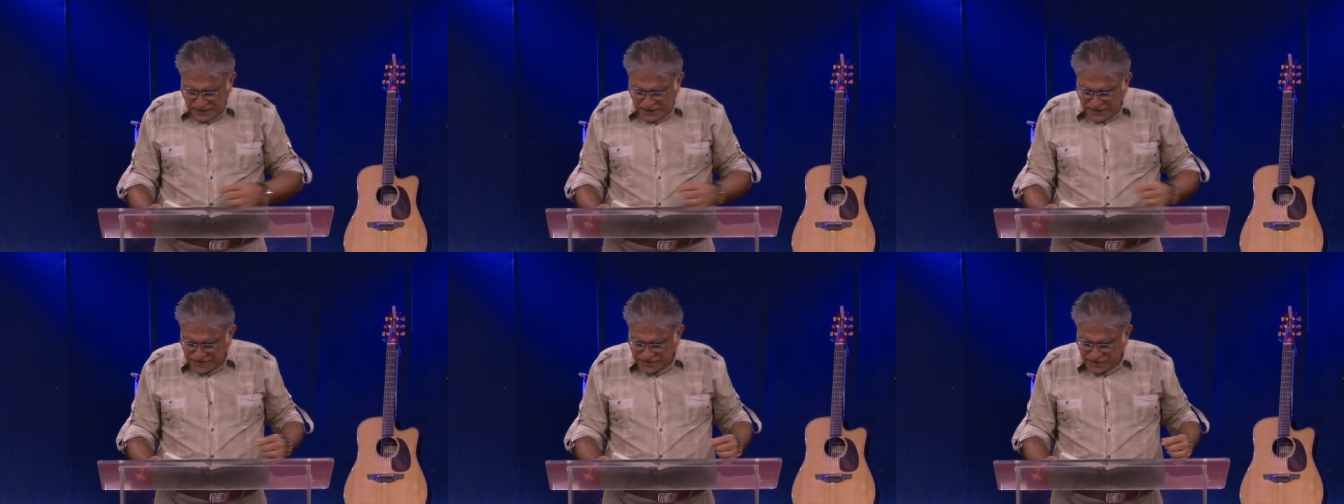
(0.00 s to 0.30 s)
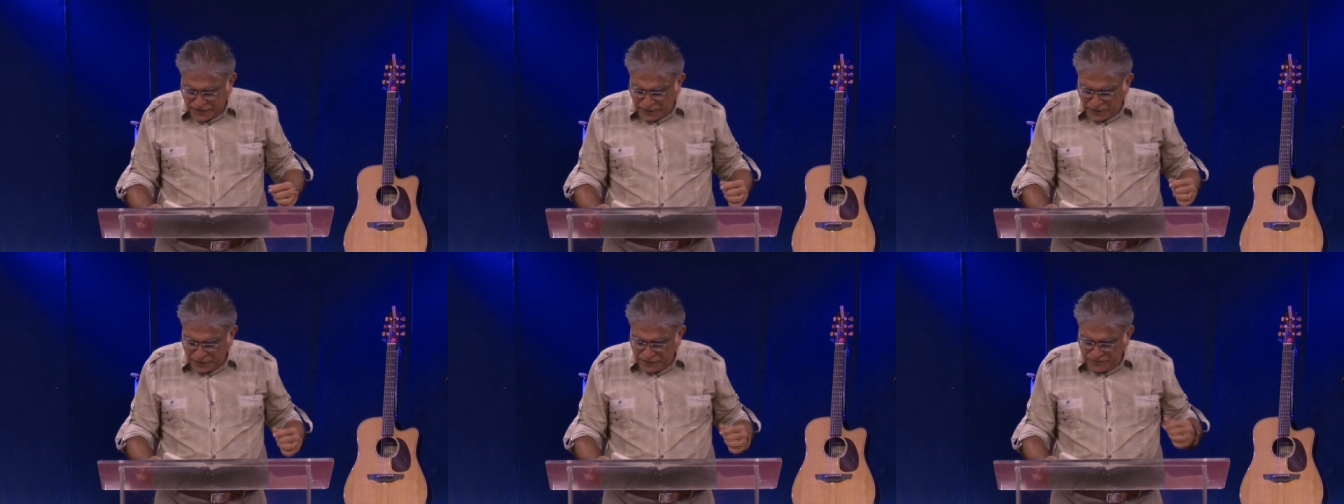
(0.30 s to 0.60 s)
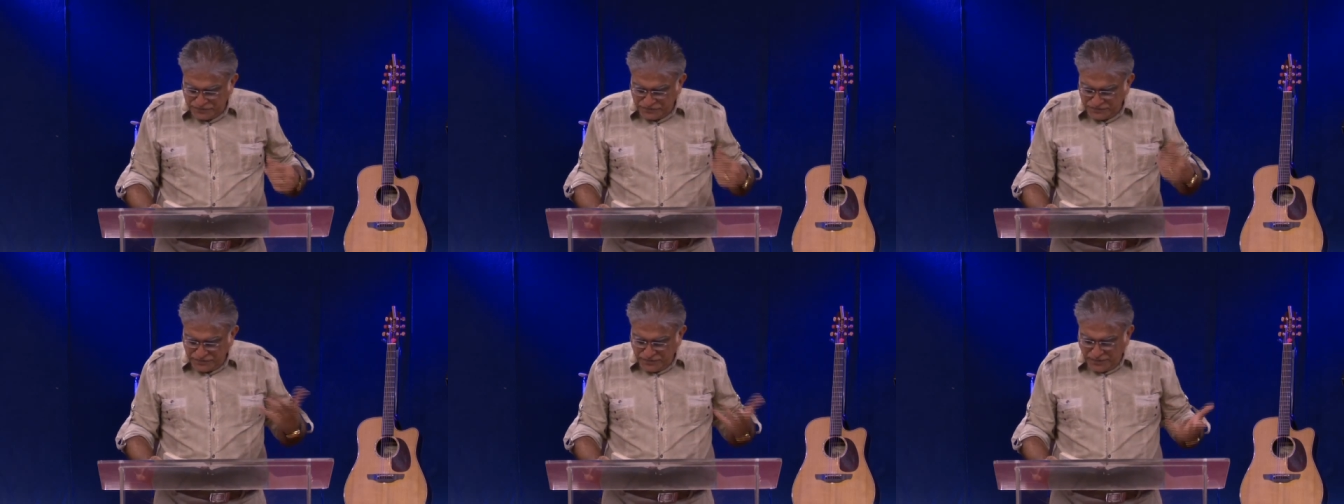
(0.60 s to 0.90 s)
So
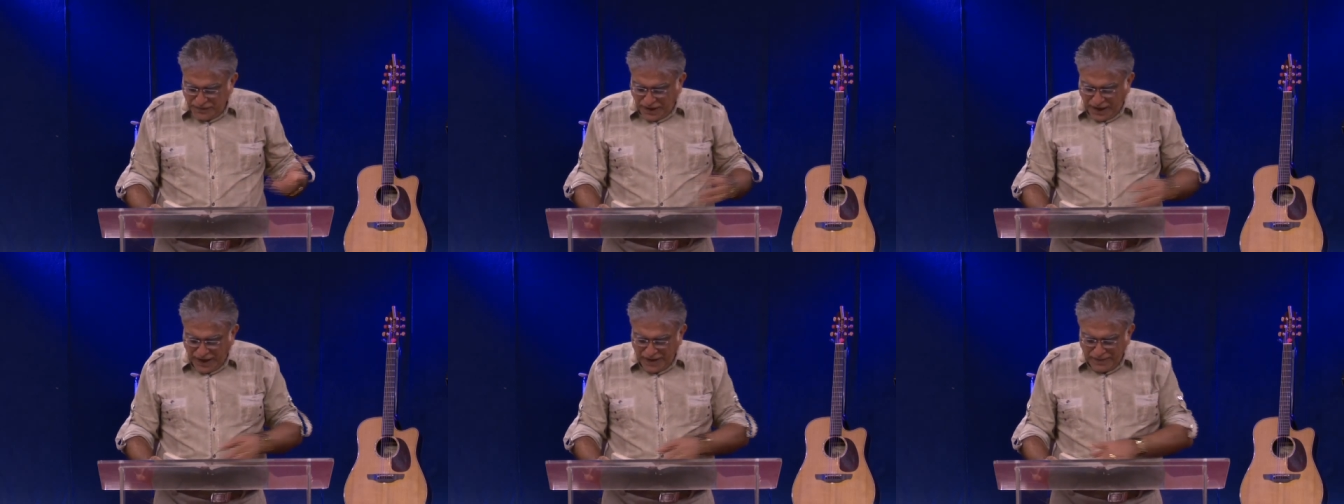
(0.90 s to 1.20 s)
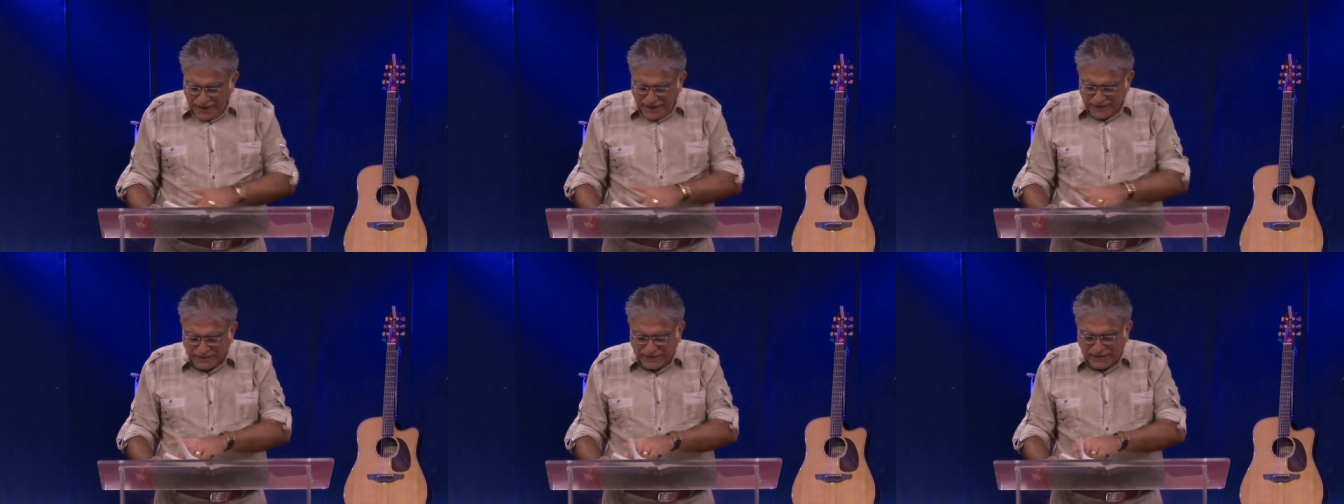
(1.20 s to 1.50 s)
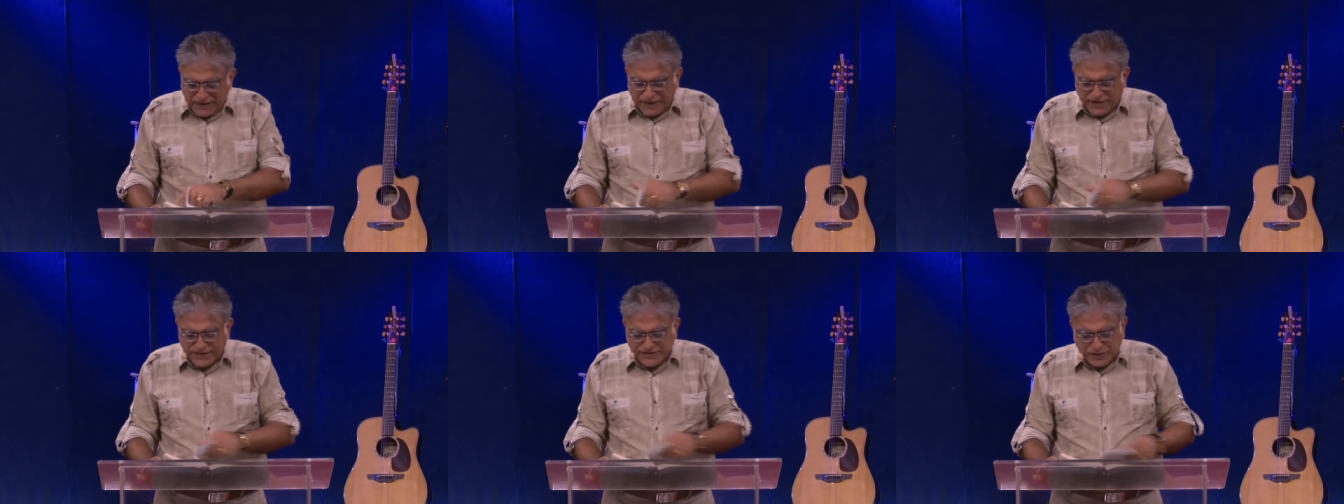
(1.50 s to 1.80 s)
I might
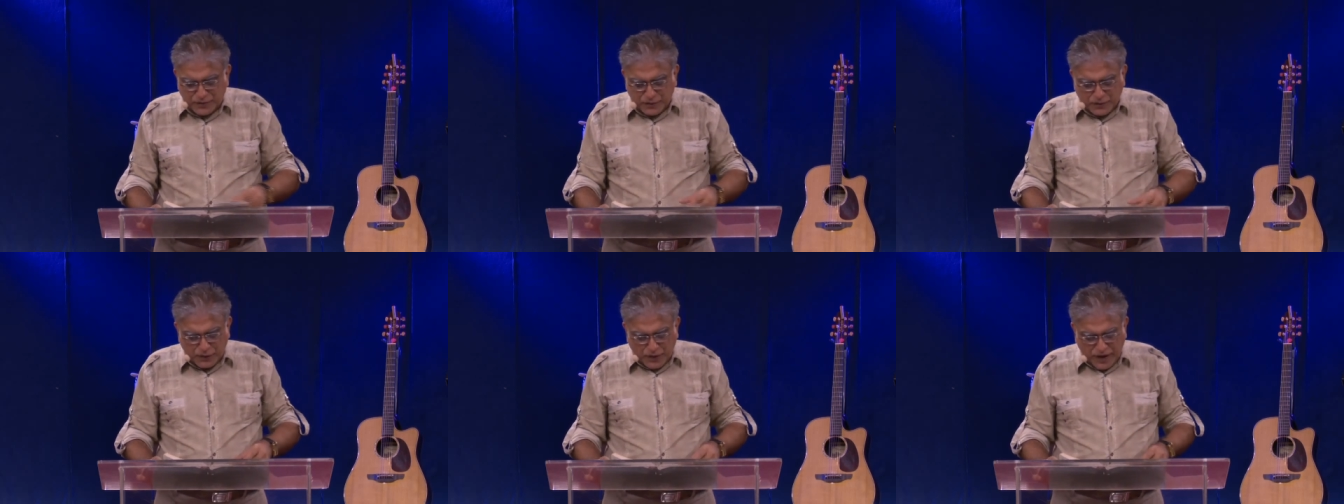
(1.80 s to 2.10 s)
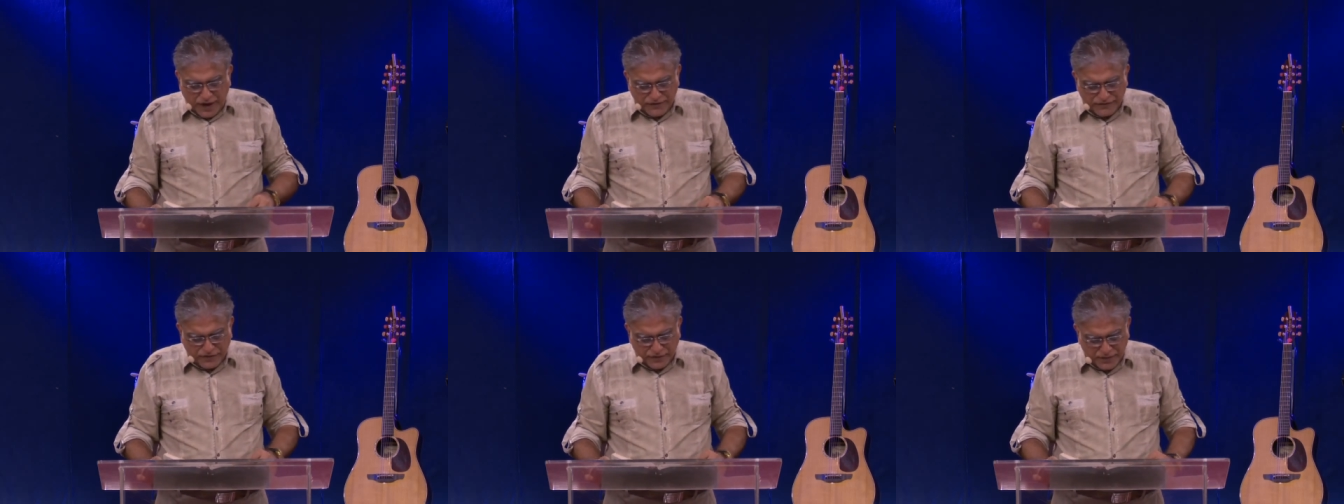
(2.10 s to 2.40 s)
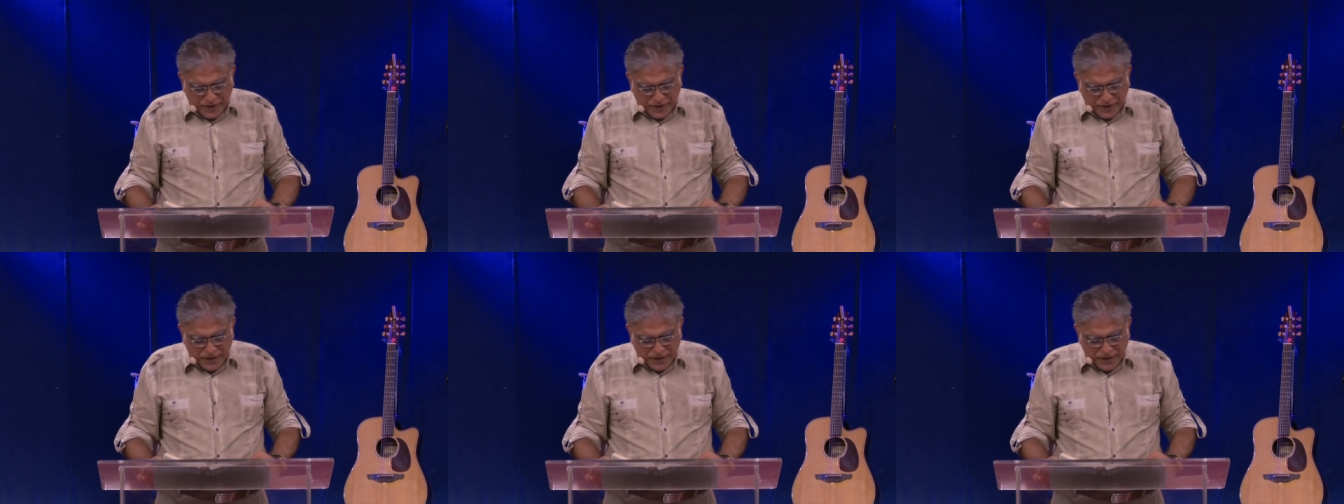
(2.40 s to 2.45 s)
think it's all right for